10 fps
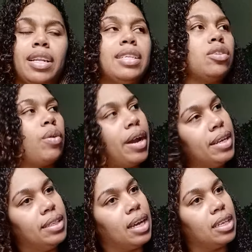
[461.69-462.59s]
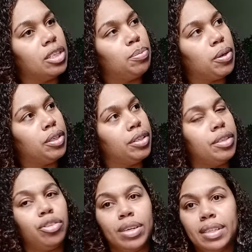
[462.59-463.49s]
That's crazy. I just purchased
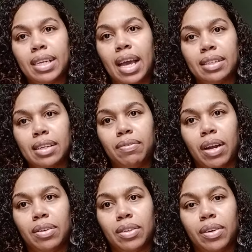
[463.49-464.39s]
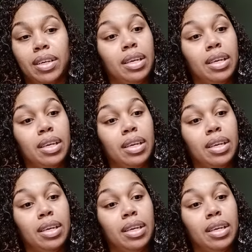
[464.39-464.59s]
a dress that got sunflowers on it.